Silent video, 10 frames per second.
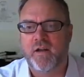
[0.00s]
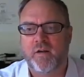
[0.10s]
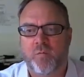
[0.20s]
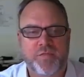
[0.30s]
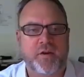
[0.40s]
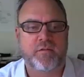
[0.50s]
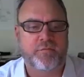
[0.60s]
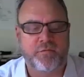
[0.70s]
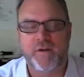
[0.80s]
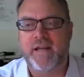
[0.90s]
With their
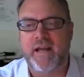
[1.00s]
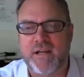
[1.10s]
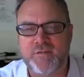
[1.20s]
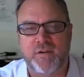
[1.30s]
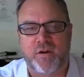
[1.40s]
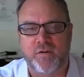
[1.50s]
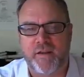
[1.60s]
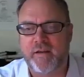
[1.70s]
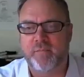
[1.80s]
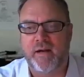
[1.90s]
free cash flow,
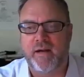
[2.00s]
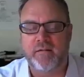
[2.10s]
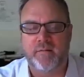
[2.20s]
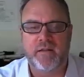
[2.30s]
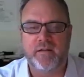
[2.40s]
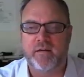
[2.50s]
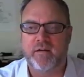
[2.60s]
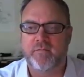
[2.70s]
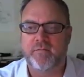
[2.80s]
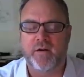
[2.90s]
they could buy. I mean,
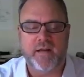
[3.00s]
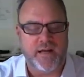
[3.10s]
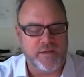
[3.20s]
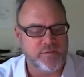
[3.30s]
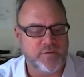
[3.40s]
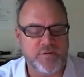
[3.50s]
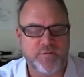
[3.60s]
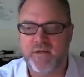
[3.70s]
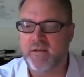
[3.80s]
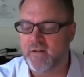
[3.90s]
their cash flow is big.